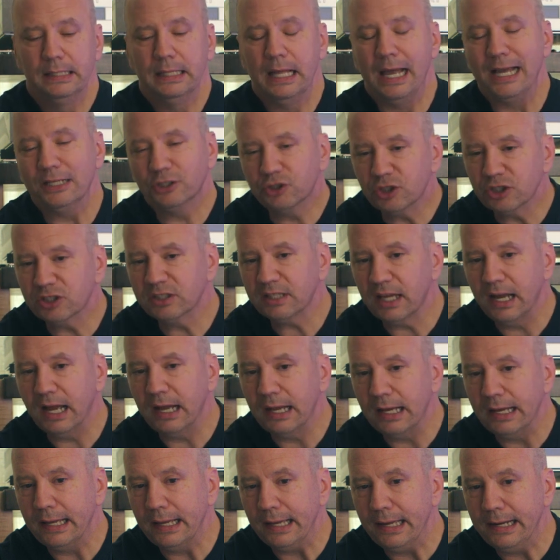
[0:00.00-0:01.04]
That's just
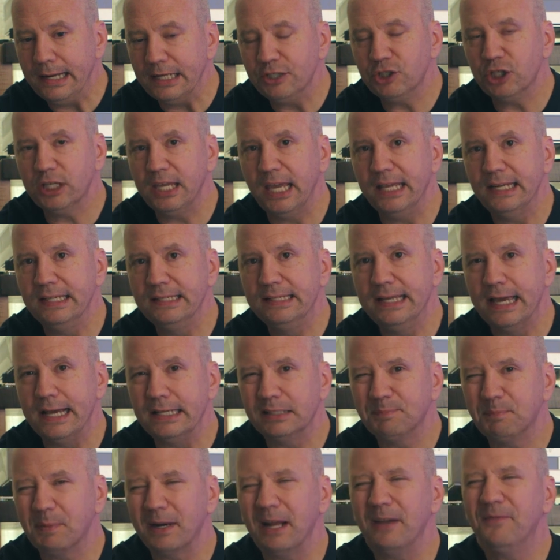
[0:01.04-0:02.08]
an educated
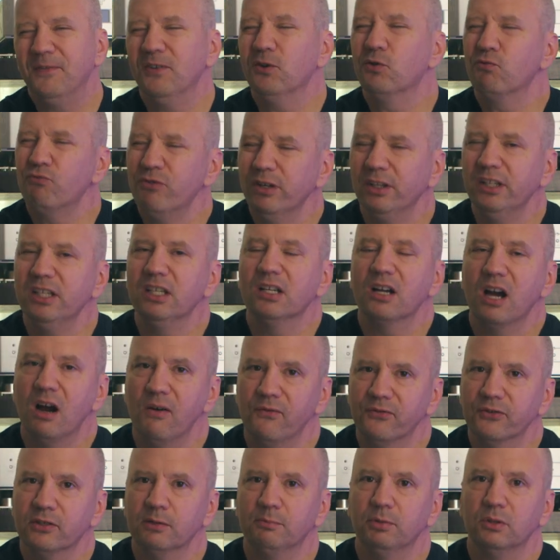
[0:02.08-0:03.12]
guess, but I feel really
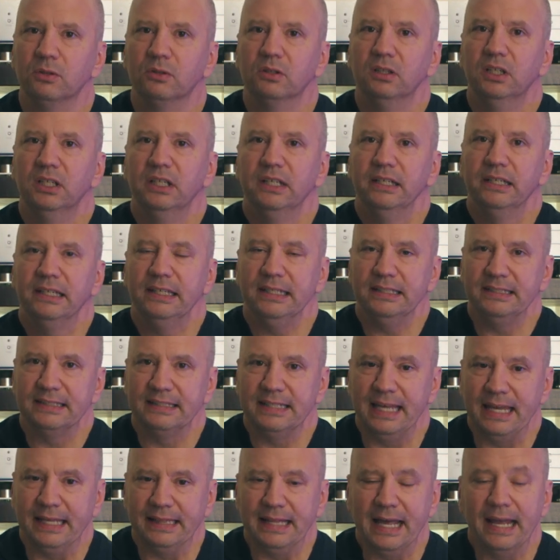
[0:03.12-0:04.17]
comfortable in
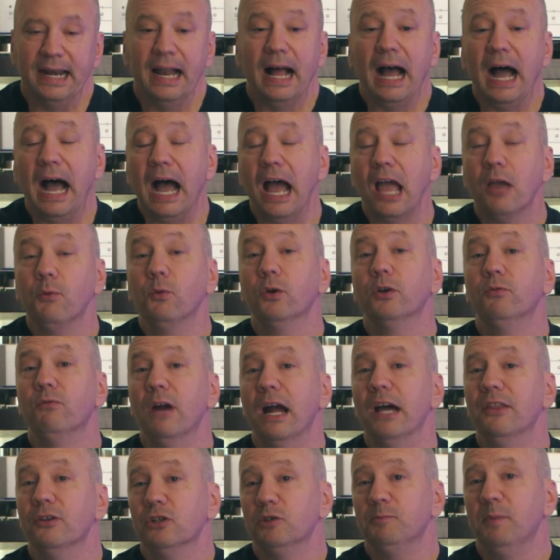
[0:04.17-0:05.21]
saying that. I would
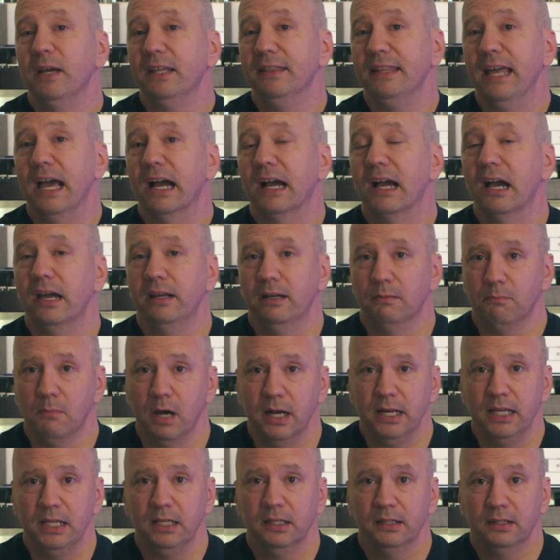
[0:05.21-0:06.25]
rather spend that kind of
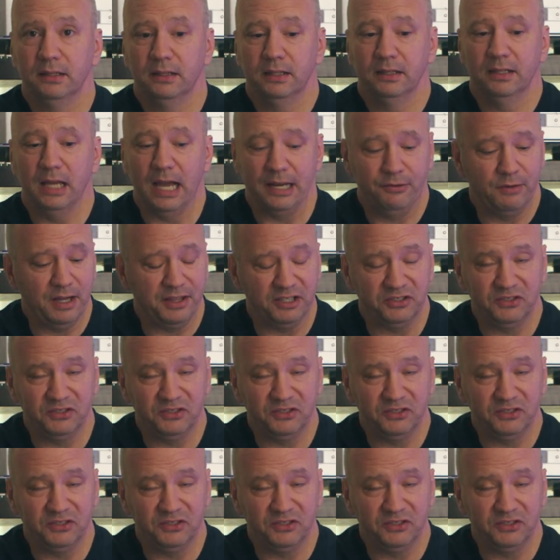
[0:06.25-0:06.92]
money. I'd rather